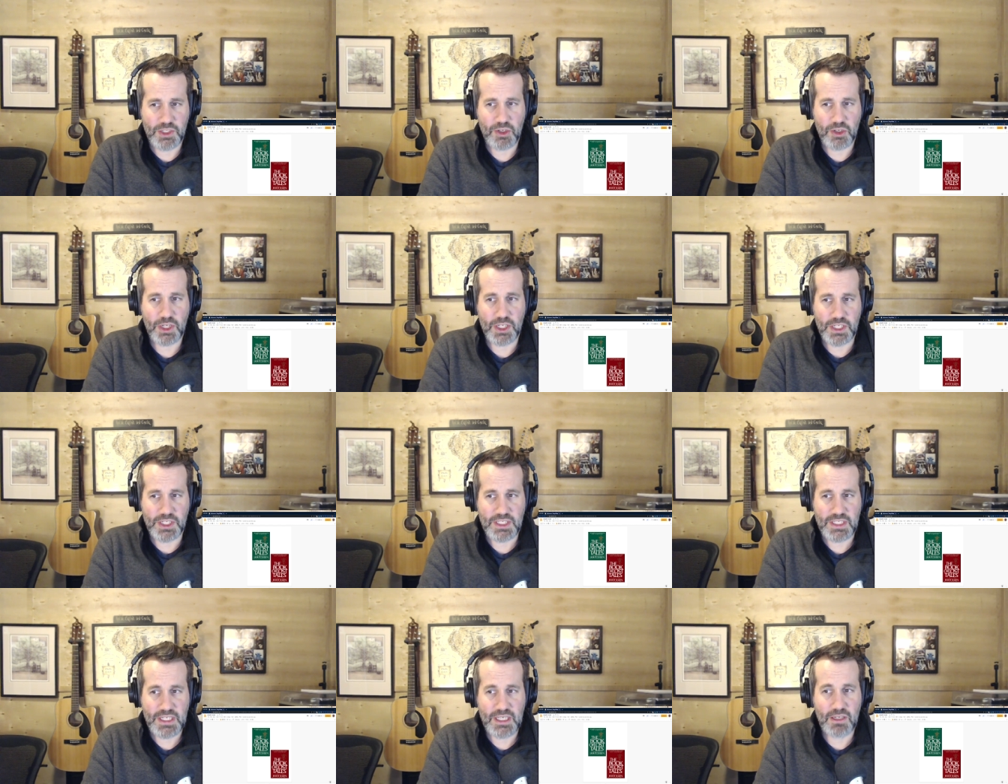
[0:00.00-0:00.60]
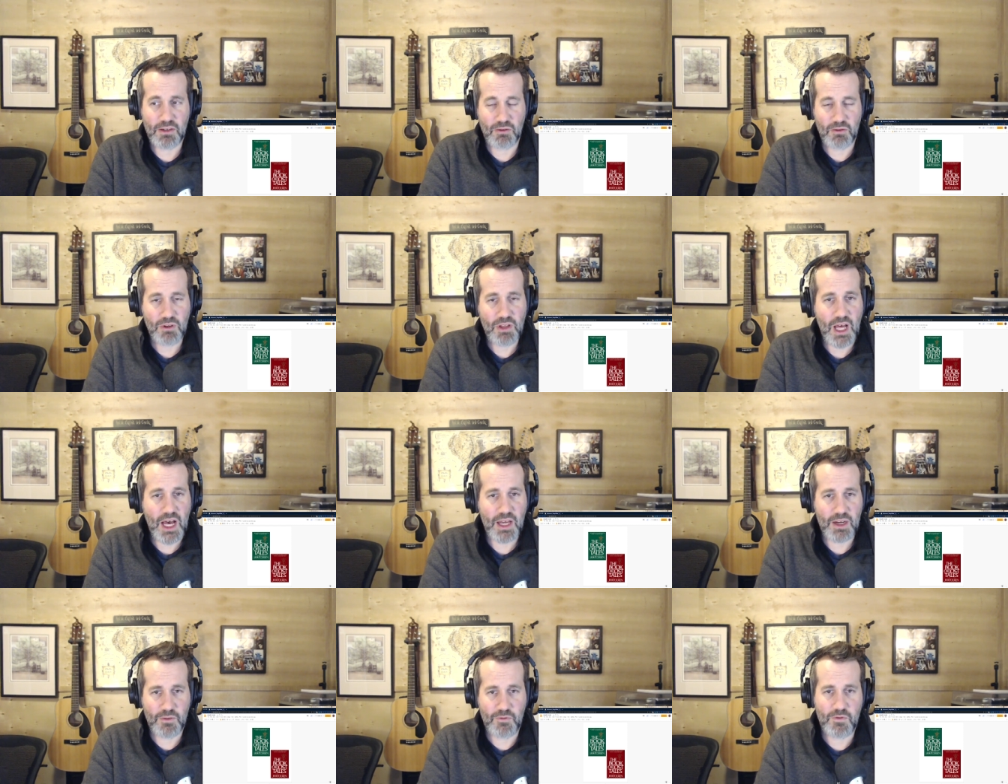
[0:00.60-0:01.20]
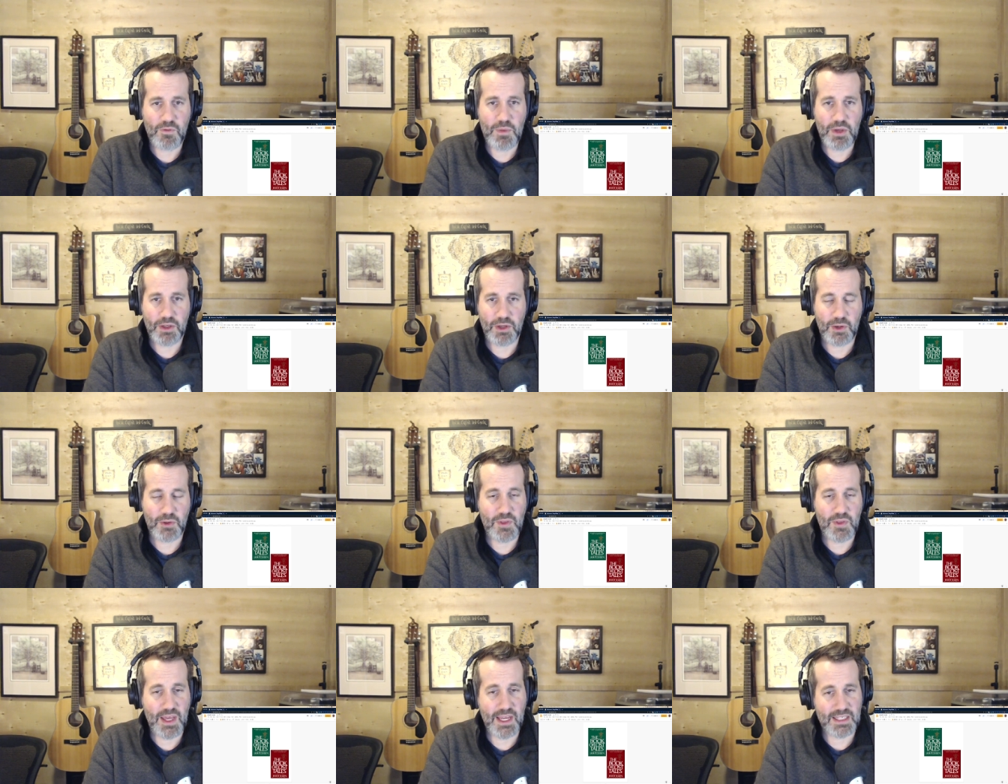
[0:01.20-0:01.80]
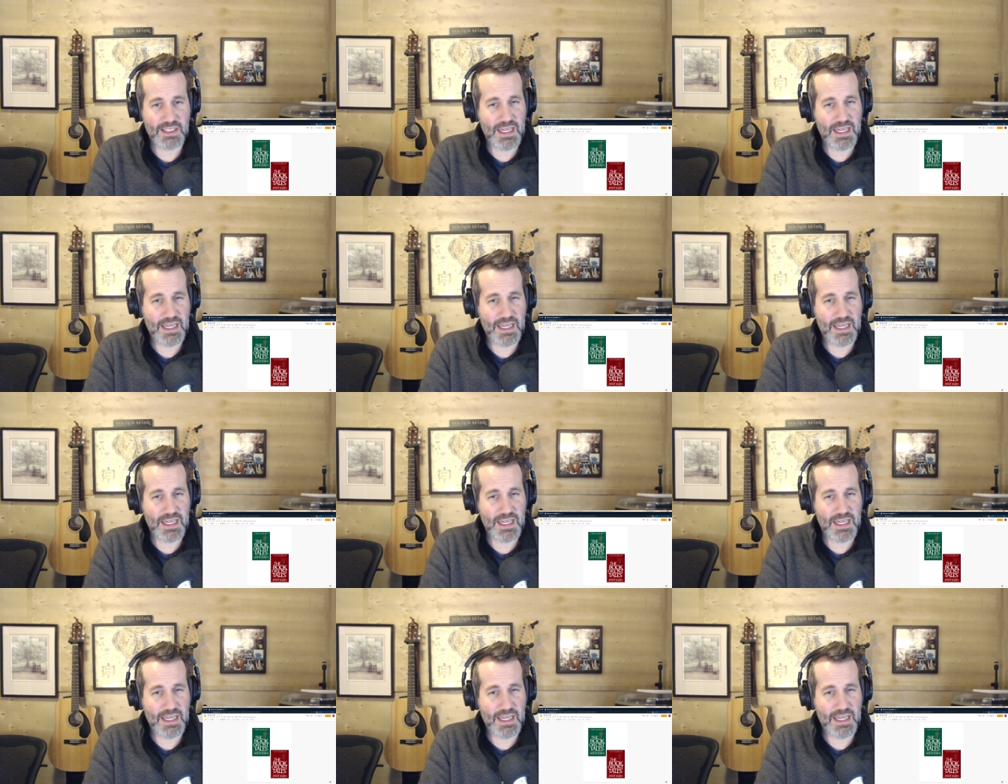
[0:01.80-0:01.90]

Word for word: you're going to see a lot of familiar things.